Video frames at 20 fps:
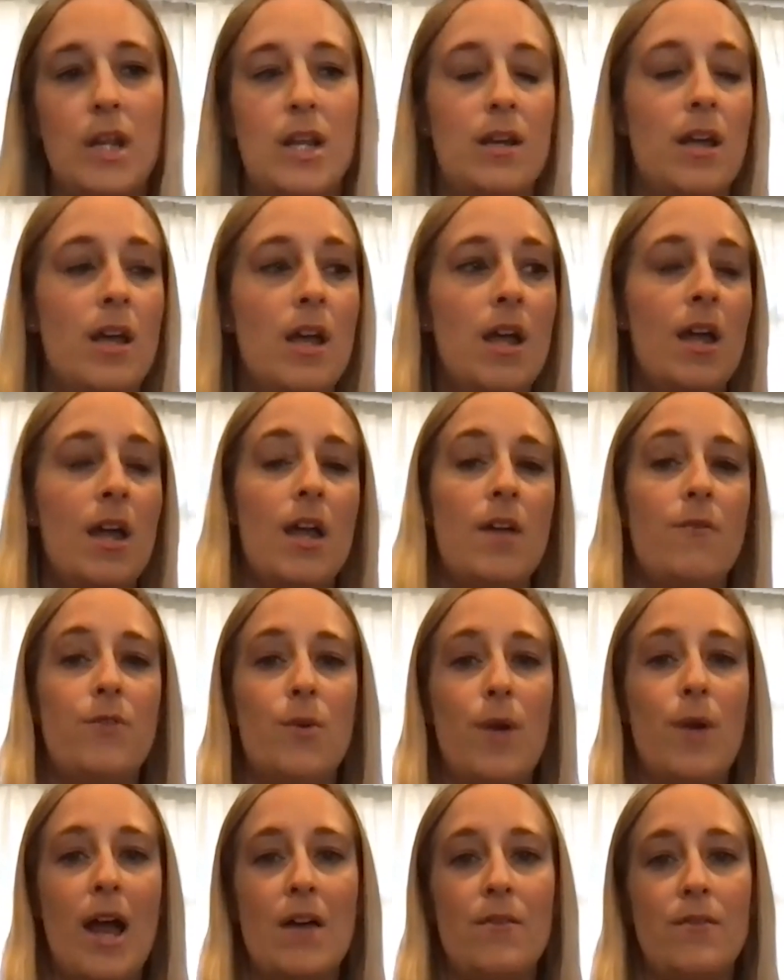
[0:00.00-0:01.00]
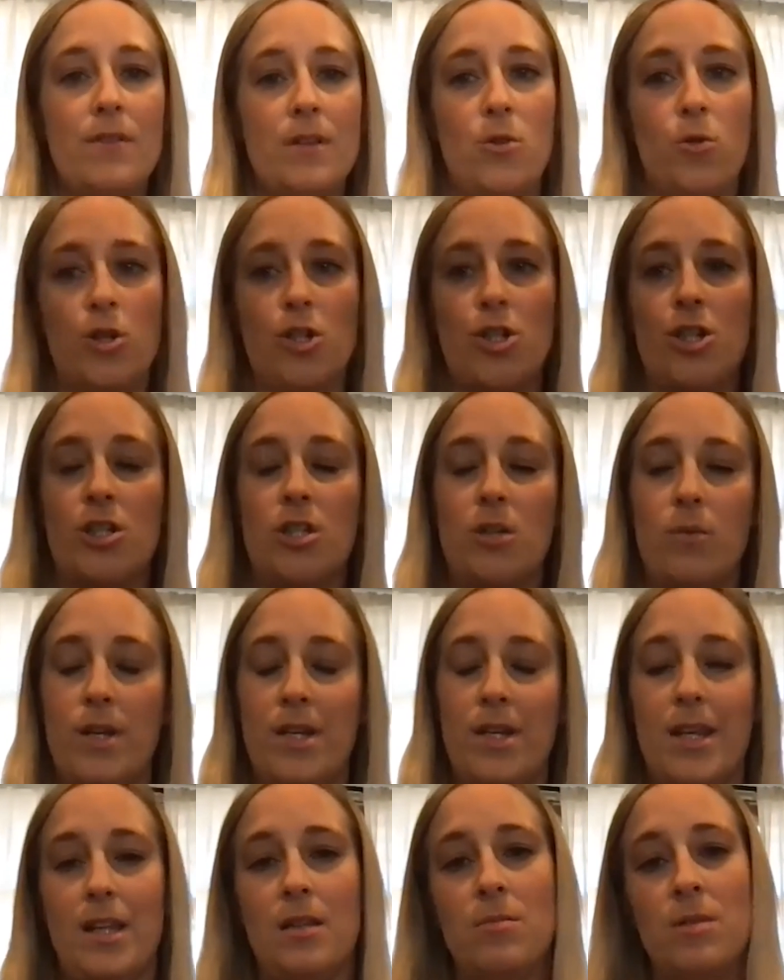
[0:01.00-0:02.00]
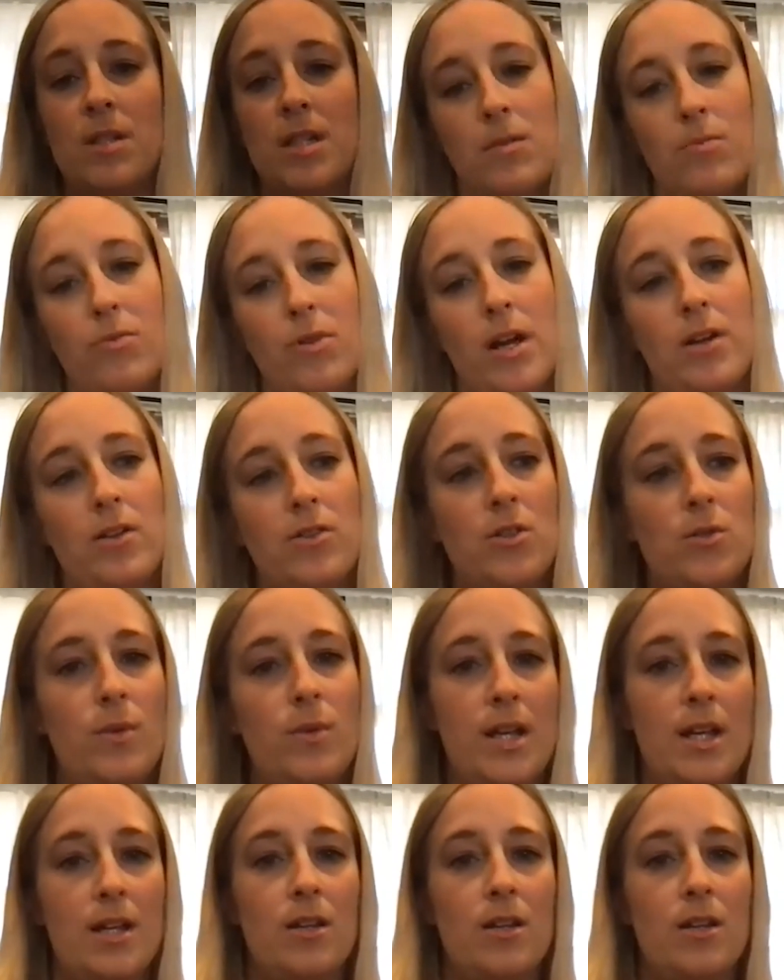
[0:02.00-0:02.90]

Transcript: And if you have any questions, and we take them to see the bridal suite.